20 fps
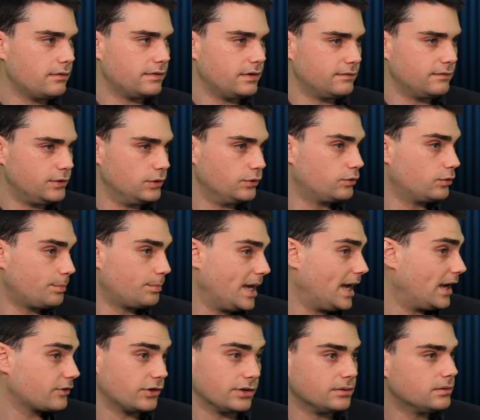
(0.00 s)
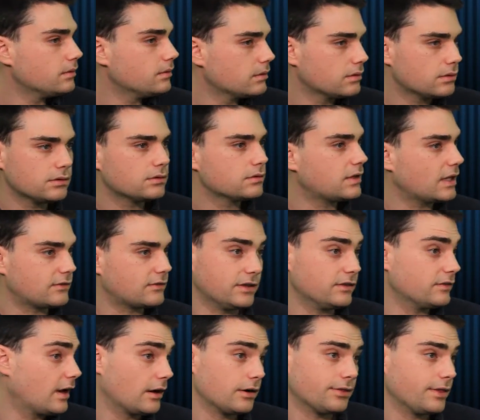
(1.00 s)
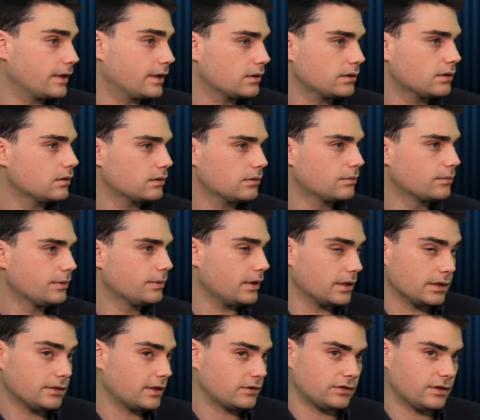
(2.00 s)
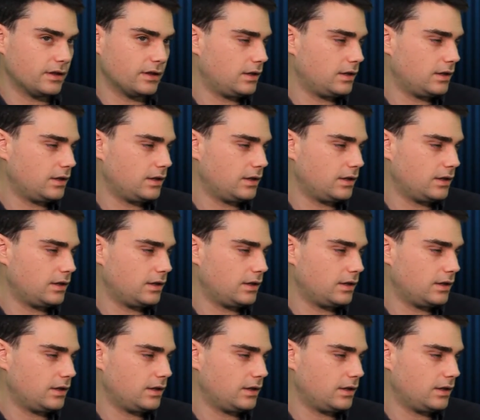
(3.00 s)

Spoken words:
infused with passion. That's the entire thing. Really, that's the.